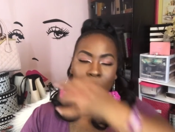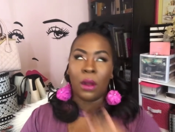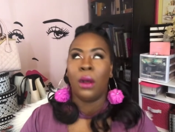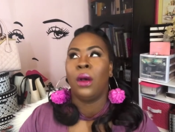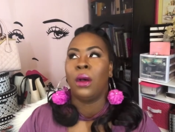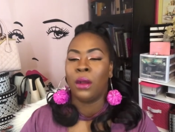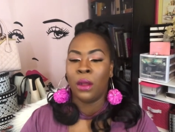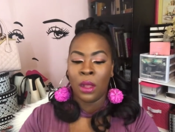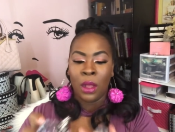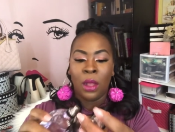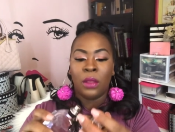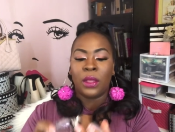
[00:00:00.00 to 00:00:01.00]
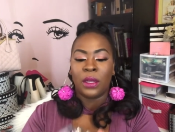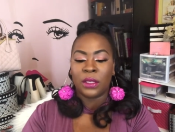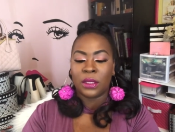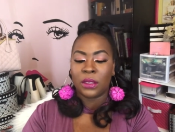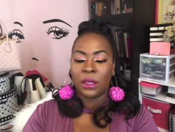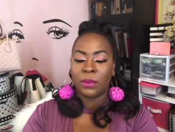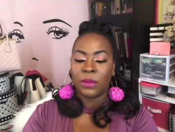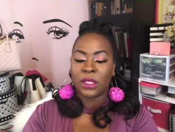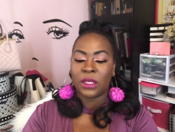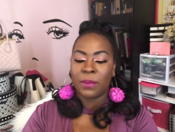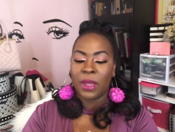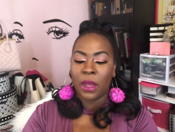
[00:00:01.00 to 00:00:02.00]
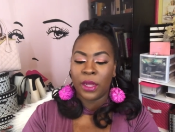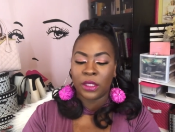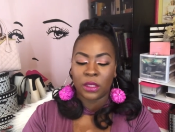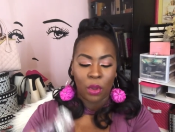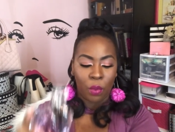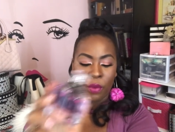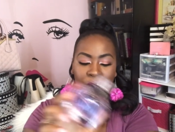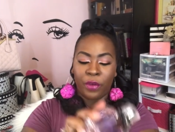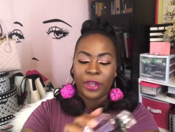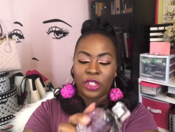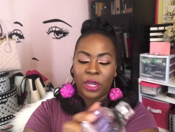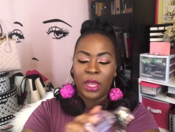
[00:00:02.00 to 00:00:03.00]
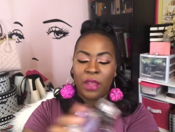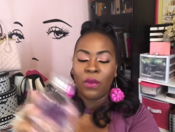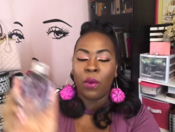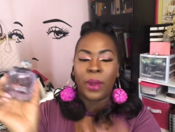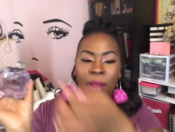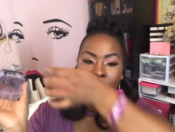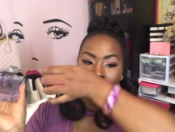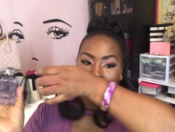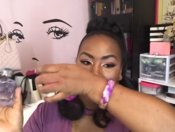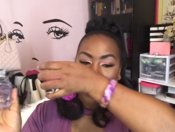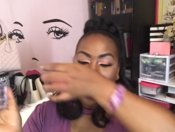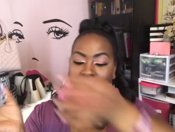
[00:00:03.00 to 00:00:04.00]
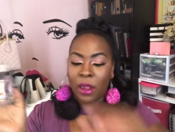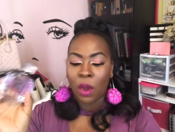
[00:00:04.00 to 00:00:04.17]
oh, the smell is so refreshing. Even when I